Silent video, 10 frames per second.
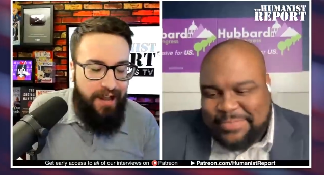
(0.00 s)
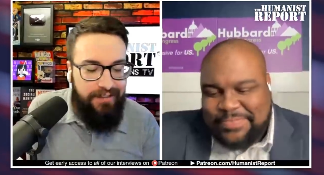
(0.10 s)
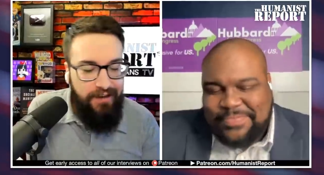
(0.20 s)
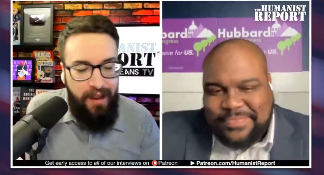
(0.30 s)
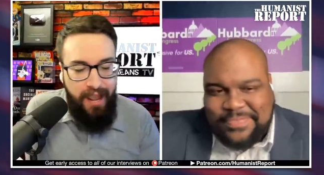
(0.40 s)
Speaker 1: you
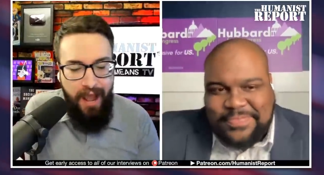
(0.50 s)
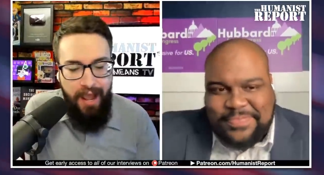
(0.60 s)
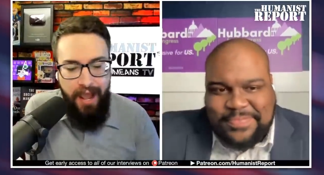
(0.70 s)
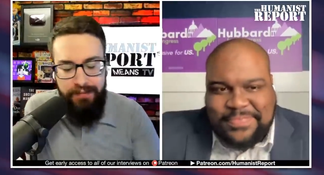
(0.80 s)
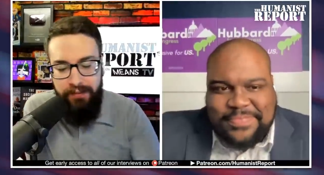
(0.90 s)
know, I
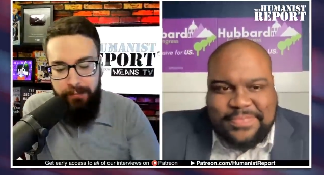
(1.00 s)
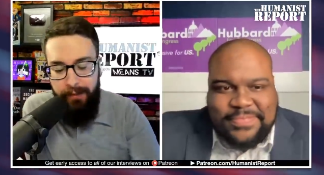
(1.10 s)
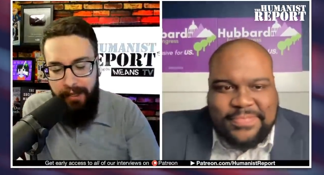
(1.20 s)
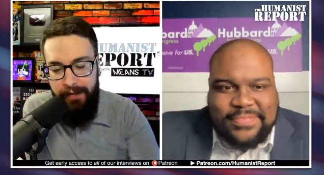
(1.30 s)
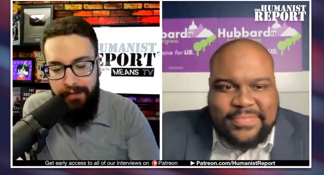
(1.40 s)
asked this
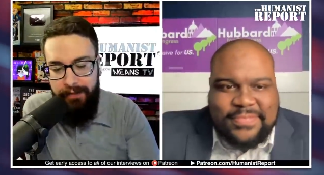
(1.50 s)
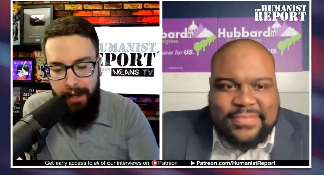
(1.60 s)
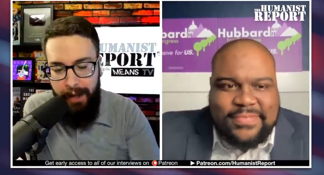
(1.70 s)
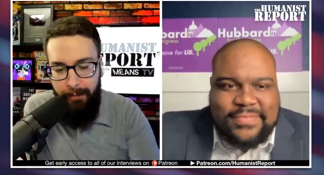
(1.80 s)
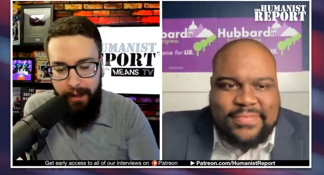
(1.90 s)
because
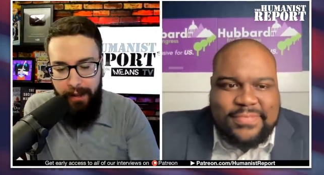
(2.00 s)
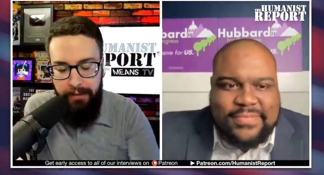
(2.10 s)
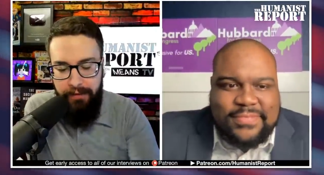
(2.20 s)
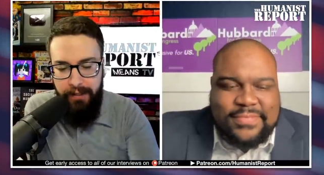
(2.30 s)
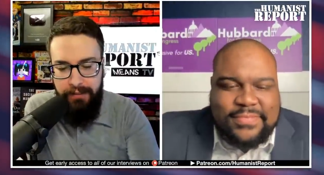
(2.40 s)
I
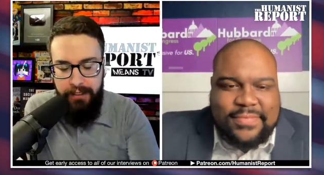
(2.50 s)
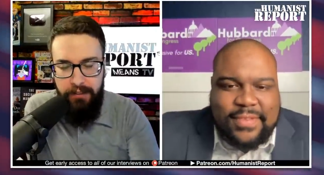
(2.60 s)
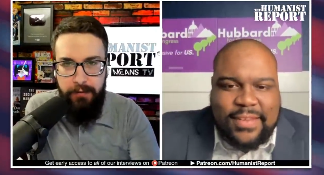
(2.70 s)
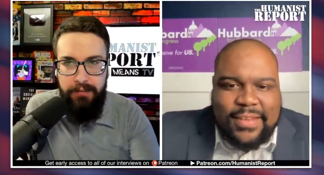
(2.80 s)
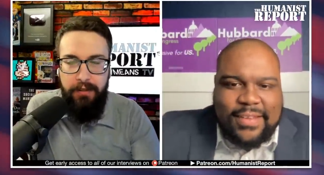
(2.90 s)
think it's
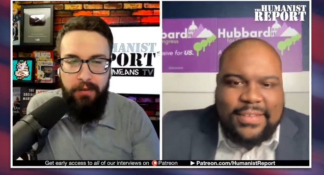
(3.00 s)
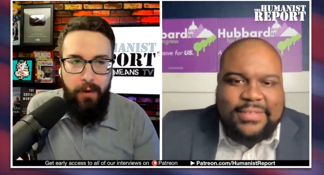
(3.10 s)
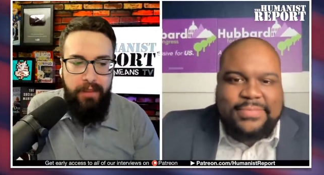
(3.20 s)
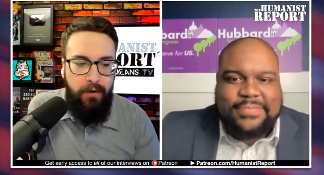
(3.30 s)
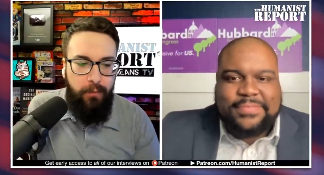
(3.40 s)
interesting the way
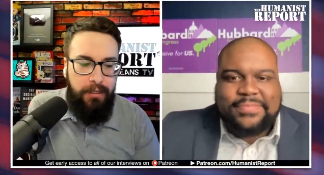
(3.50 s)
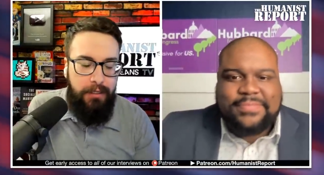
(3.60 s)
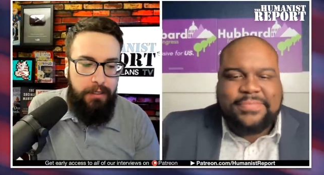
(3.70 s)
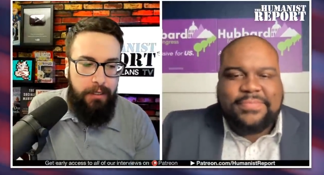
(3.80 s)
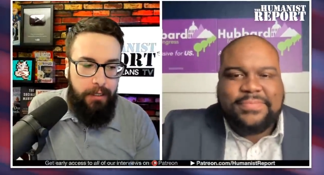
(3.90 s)
that
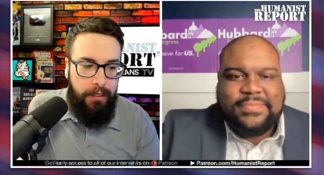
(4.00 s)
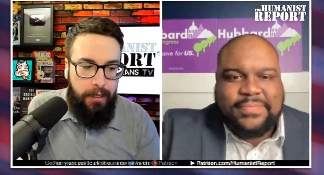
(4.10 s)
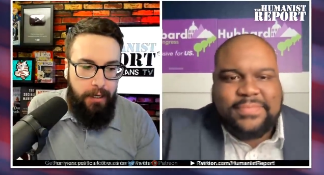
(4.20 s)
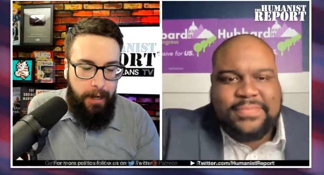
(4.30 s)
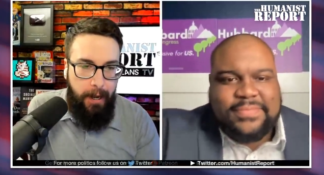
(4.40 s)
we
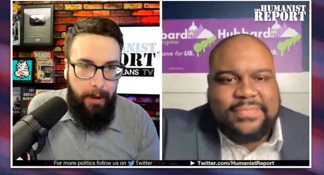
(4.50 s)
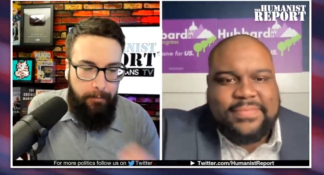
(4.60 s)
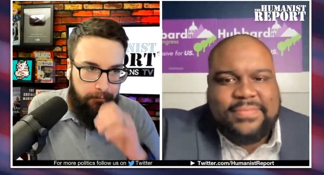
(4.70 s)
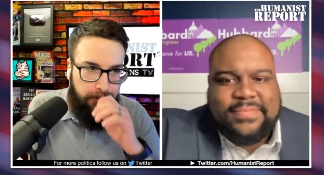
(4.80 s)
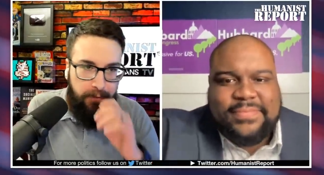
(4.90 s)

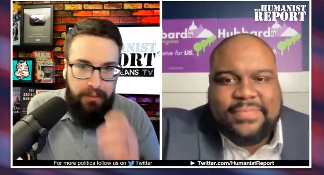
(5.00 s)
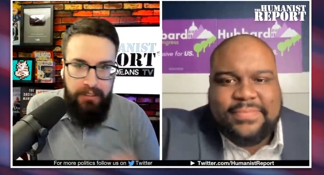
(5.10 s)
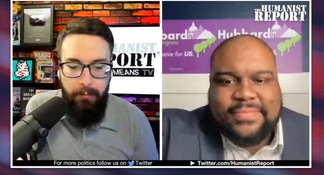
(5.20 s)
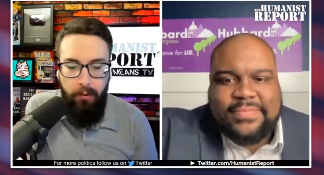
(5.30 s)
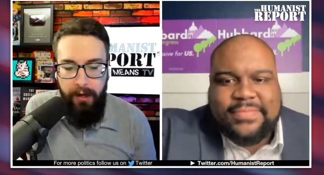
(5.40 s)
view the
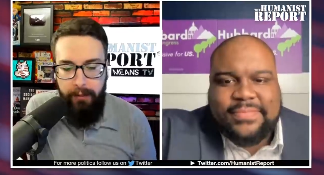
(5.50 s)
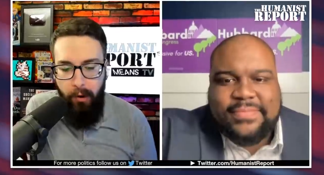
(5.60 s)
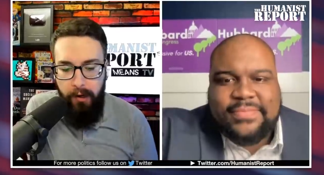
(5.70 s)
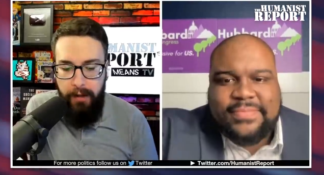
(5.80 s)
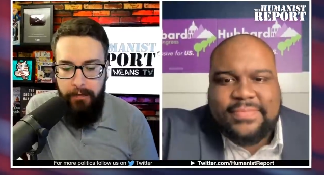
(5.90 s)
Democratic
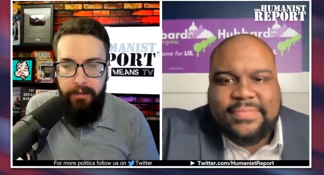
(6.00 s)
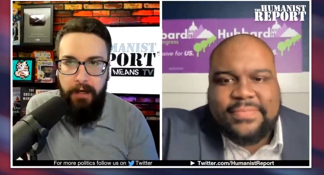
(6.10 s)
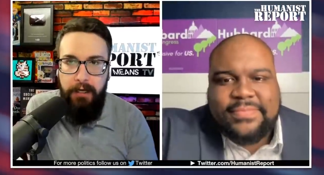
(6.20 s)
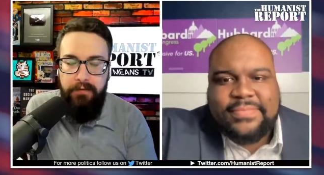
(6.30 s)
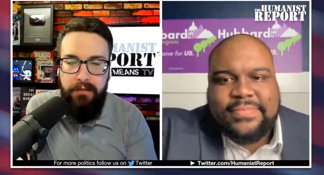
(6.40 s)
Party. I think that it
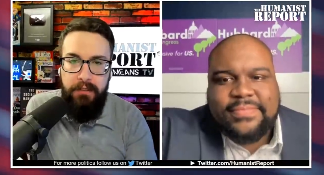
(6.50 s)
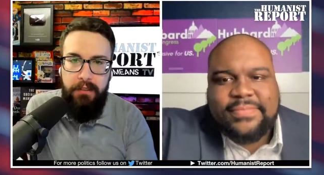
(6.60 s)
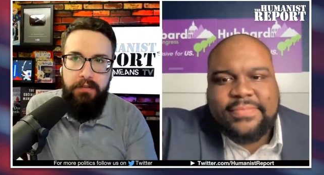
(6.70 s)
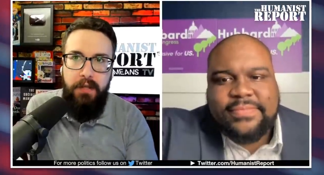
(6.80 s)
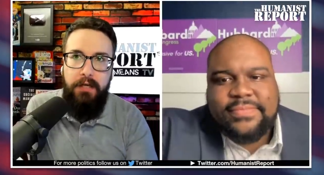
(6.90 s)
gives us
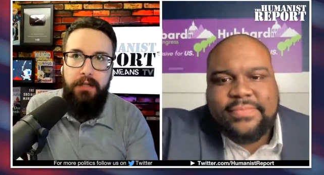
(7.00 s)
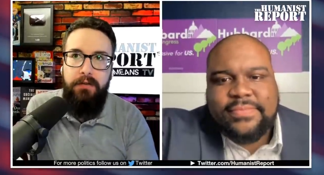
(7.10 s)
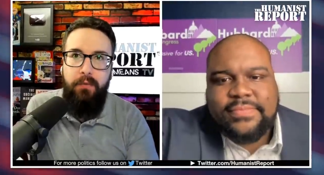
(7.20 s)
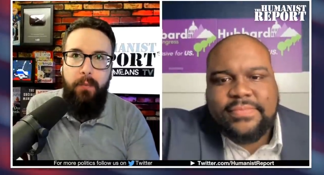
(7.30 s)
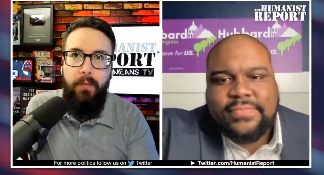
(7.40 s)
insight
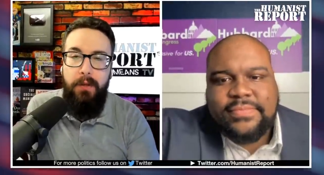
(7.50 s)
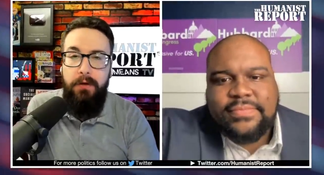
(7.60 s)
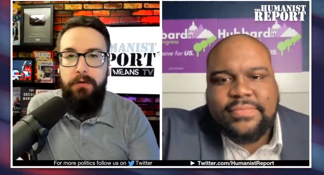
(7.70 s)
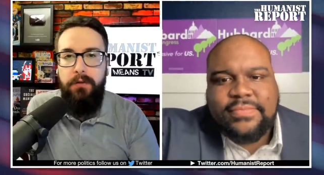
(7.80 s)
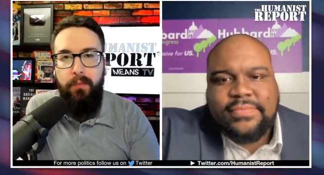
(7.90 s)
into
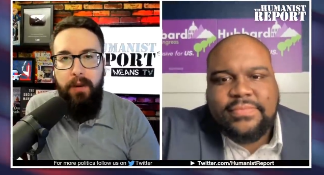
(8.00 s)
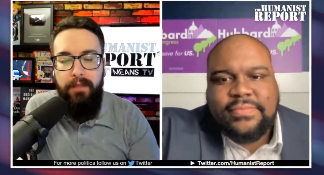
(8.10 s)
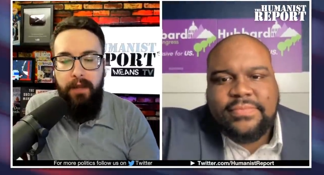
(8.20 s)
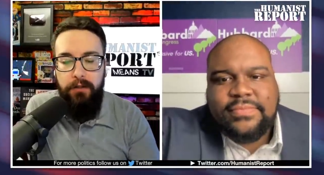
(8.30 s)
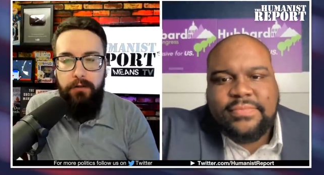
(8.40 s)
the way
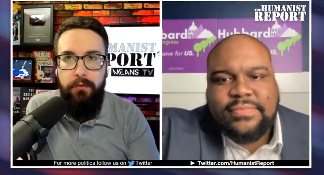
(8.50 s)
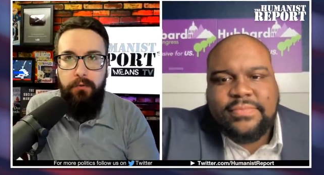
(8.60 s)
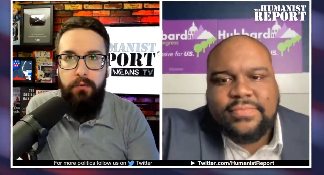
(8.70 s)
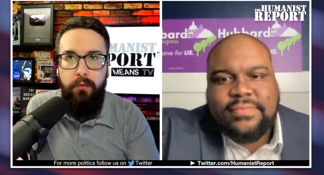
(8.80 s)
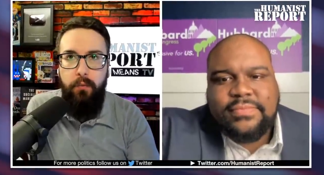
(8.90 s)
that
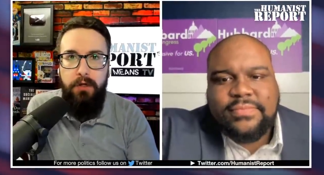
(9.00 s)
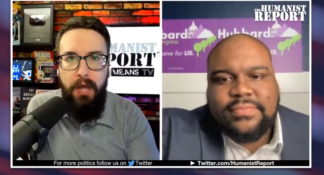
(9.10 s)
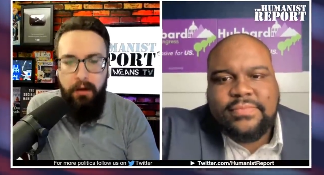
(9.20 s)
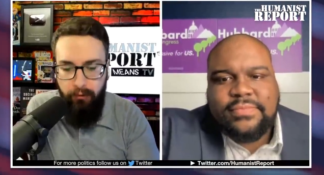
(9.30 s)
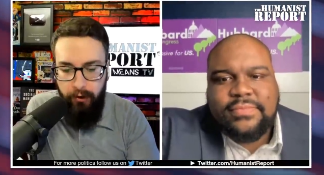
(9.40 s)
you would
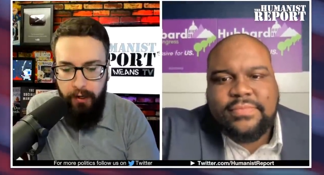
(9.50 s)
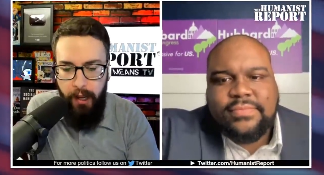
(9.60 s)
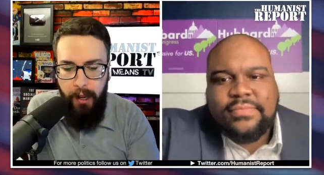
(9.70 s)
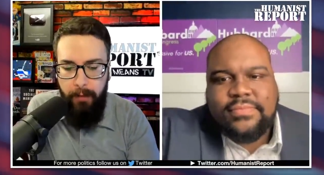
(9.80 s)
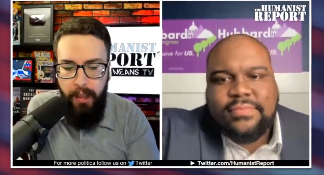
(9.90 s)
govern.
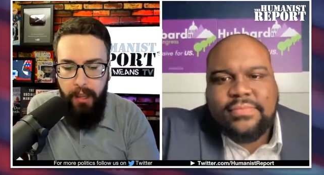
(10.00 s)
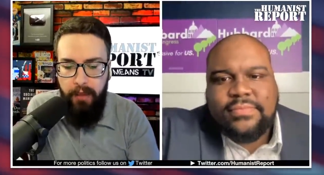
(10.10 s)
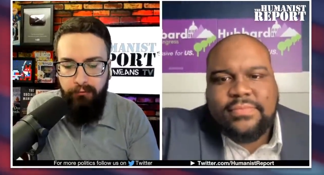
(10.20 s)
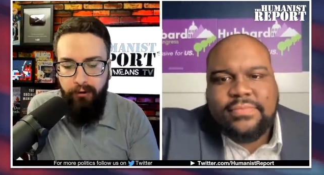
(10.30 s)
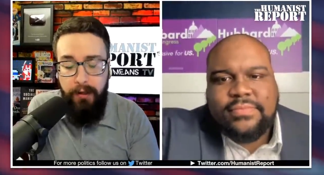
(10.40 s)
And
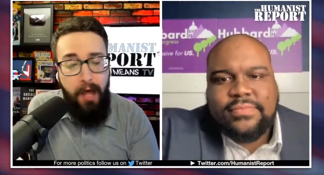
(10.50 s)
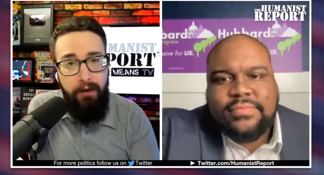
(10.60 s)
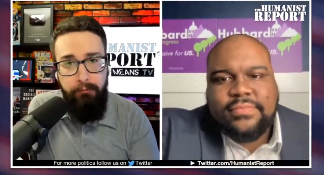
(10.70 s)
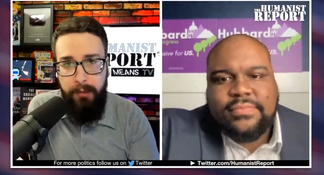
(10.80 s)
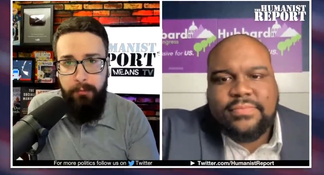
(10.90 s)
for a lot
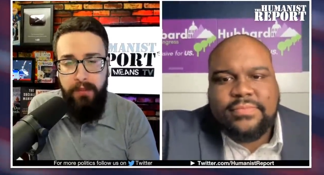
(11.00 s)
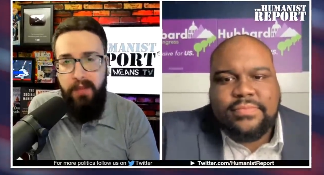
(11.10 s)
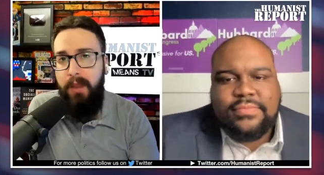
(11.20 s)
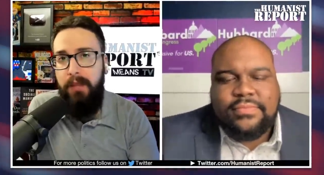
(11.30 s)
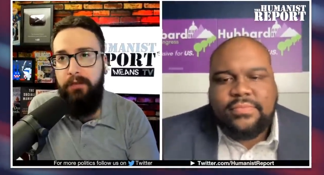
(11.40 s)
of people, they make